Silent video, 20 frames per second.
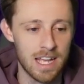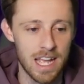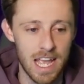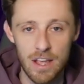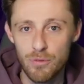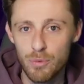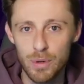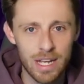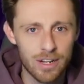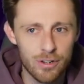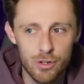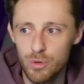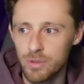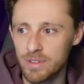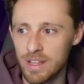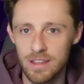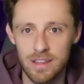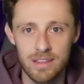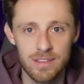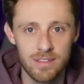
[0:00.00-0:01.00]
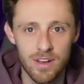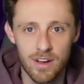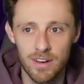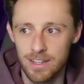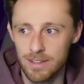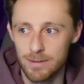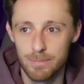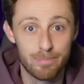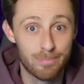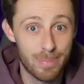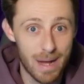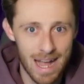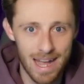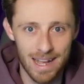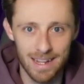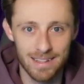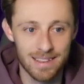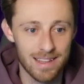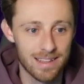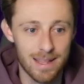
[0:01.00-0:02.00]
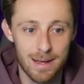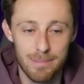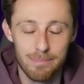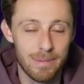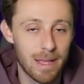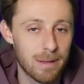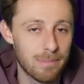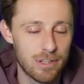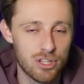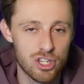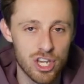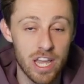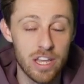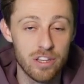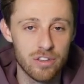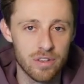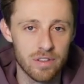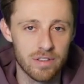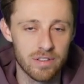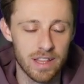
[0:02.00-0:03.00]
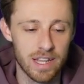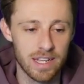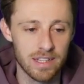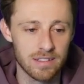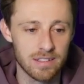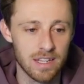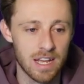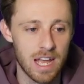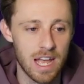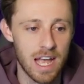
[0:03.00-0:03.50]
If we get news that Ndiaye is back, then that maybe changes things.